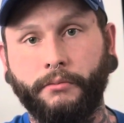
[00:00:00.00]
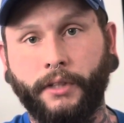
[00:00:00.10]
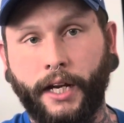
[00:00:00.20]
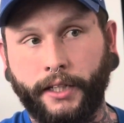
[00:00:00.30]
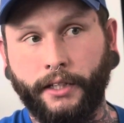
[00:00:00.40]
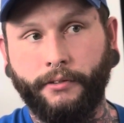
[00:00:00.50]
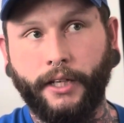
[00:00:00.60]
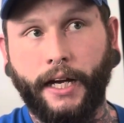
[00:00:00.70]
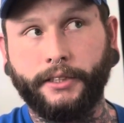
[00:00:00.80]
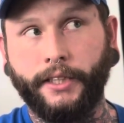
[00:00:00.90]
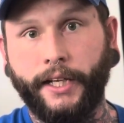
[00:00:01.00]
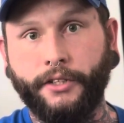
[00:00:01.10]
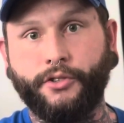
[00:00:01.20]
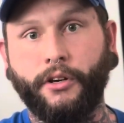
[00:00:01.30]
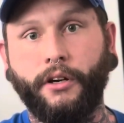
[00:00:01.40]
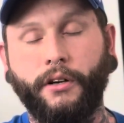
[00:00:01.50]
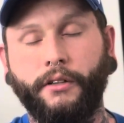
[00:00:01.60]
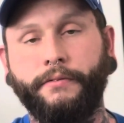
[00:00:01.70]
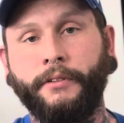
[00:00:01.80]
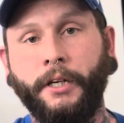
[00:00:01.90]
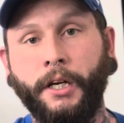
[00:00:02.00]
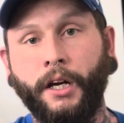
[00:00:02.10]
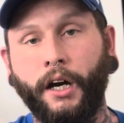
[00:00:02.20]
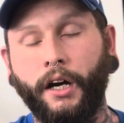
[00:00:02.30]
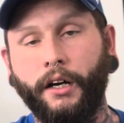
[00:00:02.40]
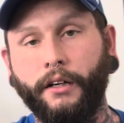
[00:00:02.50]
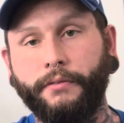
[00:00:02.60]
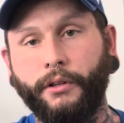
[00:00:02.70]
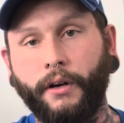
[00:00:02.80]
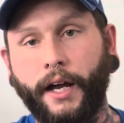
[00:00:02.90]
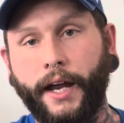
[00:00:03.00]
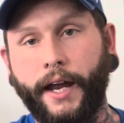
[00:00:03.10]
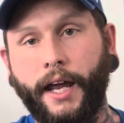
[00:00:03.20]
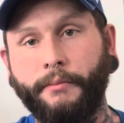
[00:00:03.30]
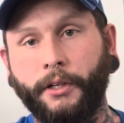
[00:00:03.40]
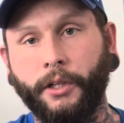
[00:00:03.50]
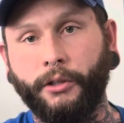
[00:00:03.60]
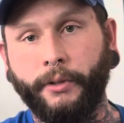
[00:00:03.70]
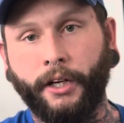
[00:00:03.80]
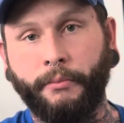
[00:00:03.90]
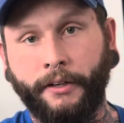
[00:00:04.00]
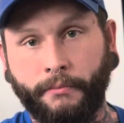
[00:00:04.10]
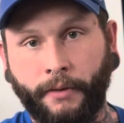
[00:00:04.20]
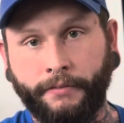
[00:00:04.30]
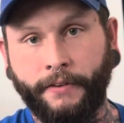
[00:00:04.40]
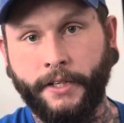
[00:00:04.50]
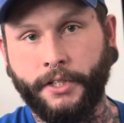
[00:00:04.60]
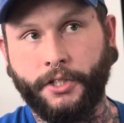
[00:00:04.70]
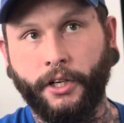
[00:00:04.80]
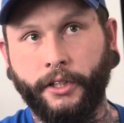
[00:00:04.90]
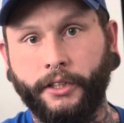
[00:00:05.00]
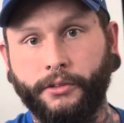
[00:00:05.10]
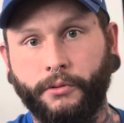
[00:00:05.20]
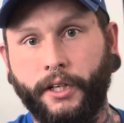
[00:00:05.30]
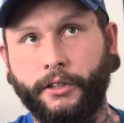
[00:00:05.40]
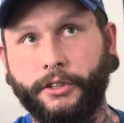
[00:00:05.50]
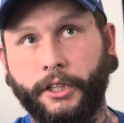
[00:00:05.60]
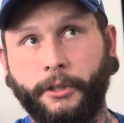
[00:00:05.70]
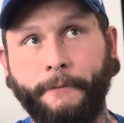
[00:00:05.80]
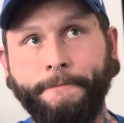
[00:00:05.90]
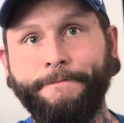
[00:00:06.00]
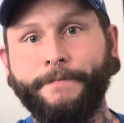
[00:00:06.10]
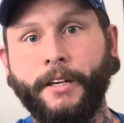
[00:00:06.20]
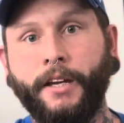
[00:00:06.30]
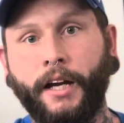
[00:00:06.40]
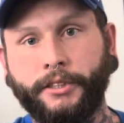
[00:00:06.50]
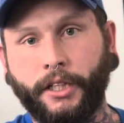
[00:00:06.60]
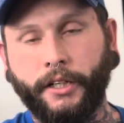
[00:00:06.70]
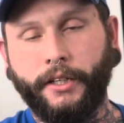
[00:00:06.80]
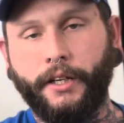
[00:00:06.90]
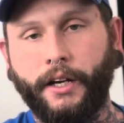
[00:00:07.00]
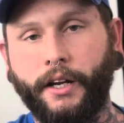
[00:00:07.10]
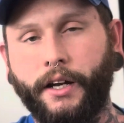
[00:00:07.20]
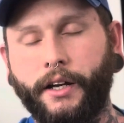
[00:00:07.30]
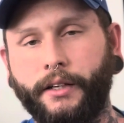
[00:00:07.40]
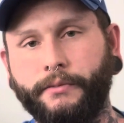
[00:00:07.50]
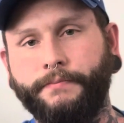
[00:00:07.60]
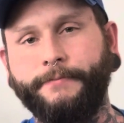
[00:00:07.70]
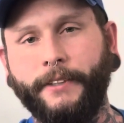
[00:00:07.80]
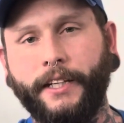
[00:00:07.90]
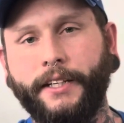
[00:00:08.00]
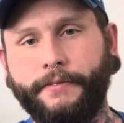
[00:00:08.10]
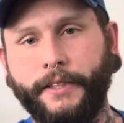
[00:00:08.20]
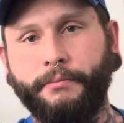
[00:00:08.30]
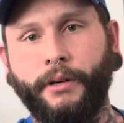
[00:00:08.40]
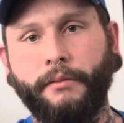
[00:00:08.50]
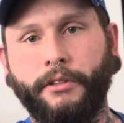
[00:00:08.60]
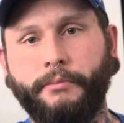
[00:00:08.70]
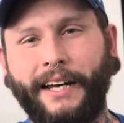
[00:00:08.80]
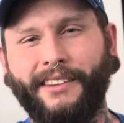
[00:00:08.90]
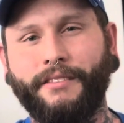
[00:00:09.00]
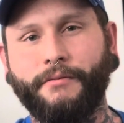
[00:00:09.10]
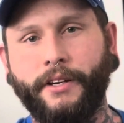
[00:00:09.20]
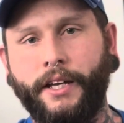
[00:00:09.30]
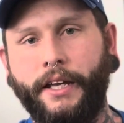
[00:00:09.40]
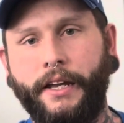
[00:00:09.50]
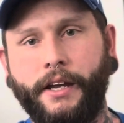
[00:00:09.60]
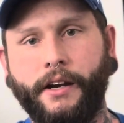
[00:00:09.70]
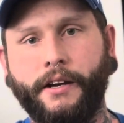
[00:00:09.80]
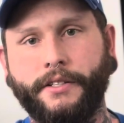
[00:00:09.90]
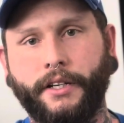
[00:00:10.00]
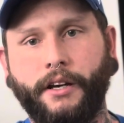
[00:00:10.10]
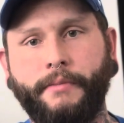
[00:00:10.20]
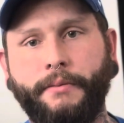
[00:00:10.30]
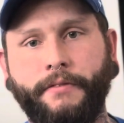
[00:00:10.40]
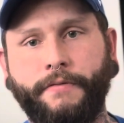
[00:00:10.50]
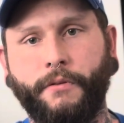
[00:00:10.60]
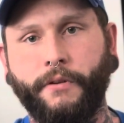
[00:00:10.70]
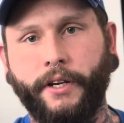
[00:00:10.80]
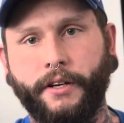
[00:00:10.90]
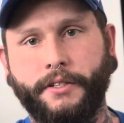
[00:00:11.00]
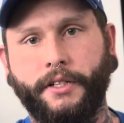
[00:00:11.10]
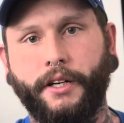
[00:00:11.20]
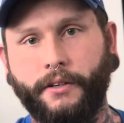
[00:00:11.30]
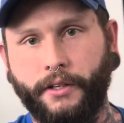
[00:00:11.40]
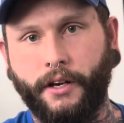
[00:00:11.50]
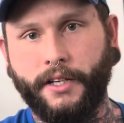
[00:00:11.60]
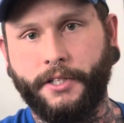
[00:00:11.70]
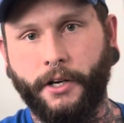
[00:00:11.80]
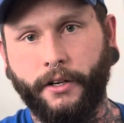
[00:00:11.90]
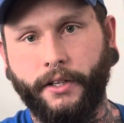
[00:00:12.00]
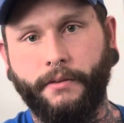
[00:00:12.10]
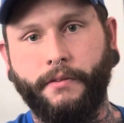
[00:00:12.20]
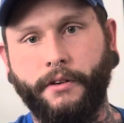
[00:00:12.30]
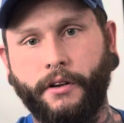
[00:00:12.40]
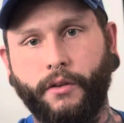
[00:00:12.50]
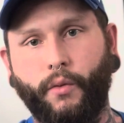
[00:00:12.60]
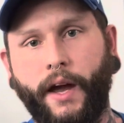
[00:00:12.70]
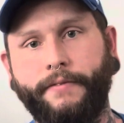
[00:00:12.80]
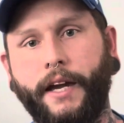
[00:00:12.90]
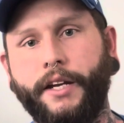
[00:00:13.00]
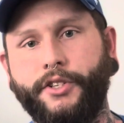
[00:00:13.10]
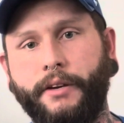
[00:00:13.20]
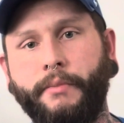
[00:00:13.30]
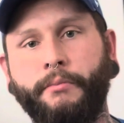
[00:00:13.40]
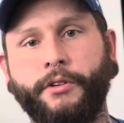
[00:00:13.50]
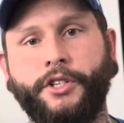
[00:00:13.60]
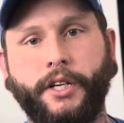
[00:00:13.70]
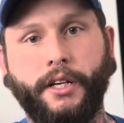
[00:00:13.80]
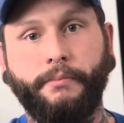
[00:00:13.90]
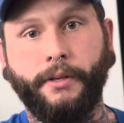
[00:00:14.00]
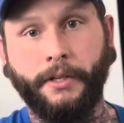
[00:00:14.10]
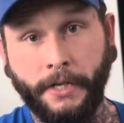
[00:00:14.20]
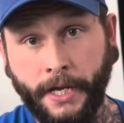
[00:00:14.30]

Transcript: kind of give you guys an intro of who I am and a little bit on my fitness journey as well. So started lifting probably about 3 years ago, maybe 4 years ago. I started, the wife got a gym membership, and